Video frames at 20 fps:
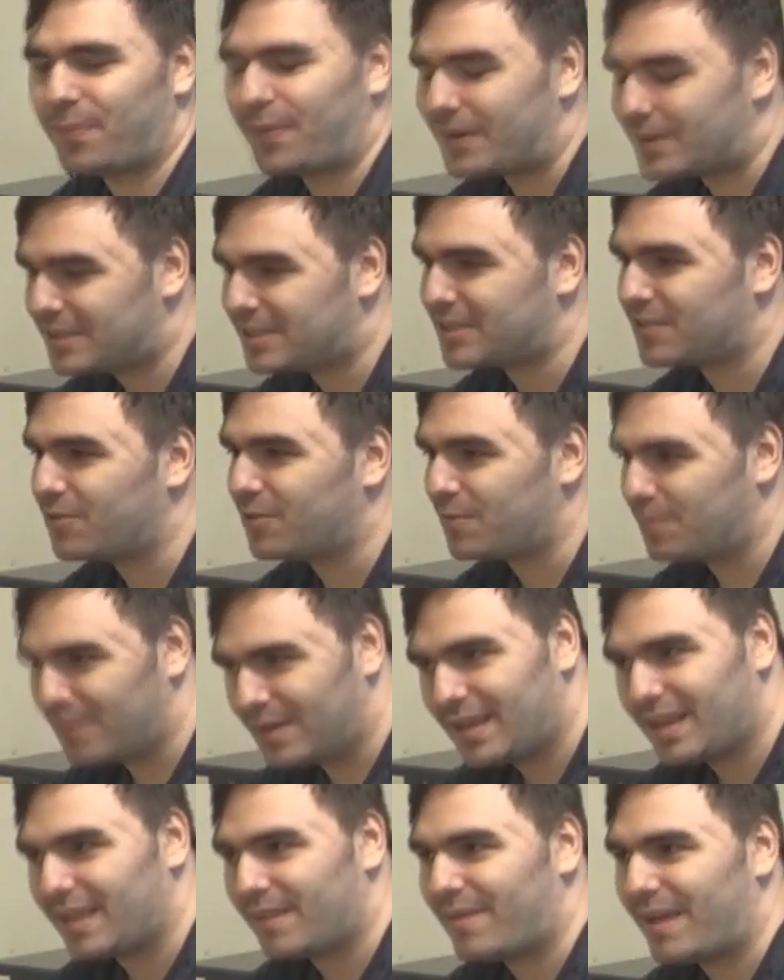persecute
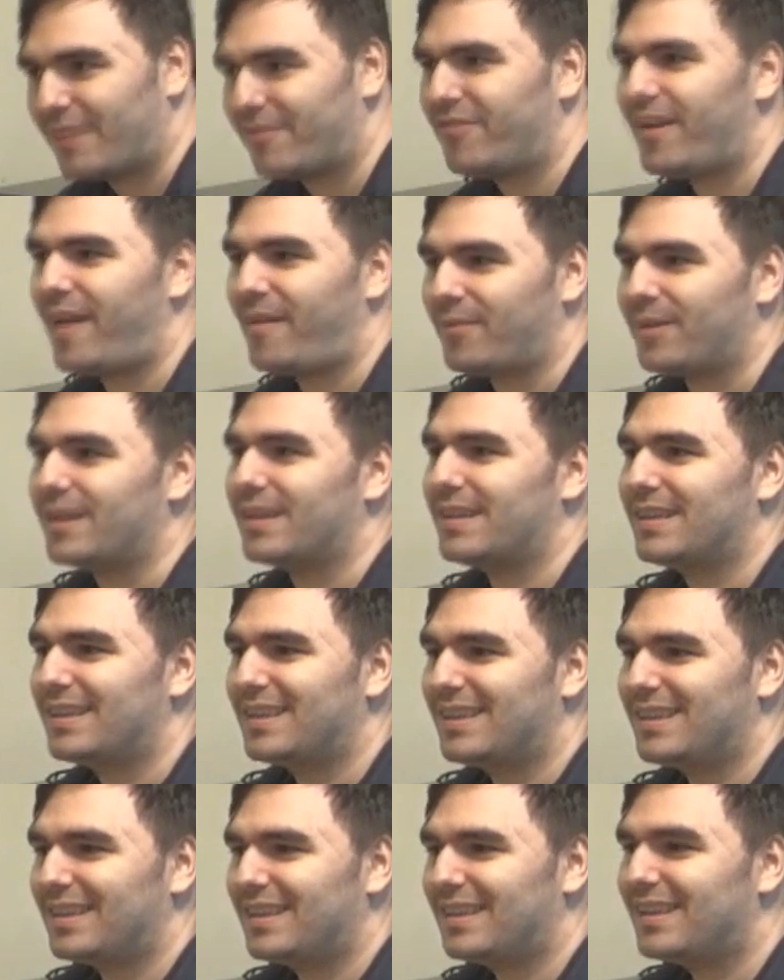me and my family?
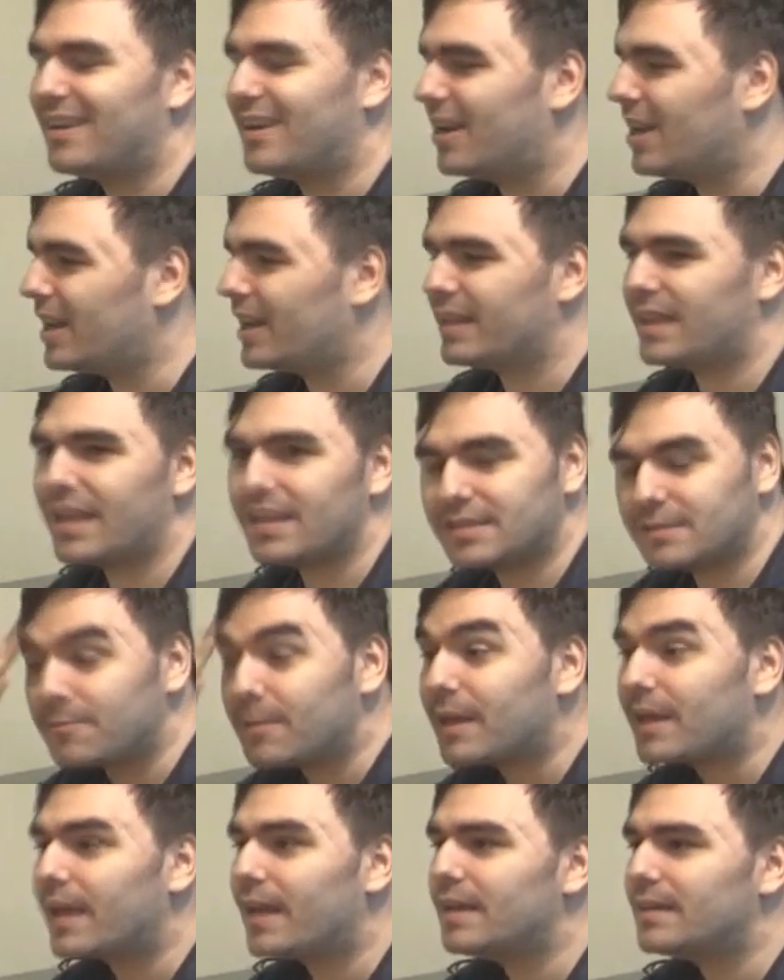You know, like, doesn't
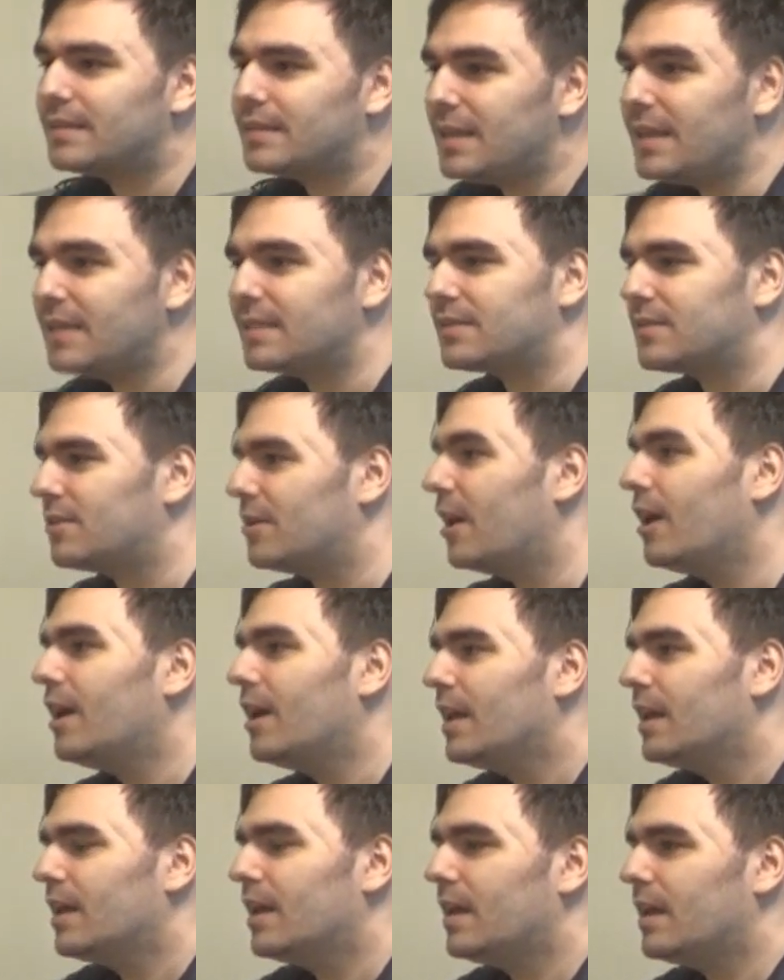make any sense, you know?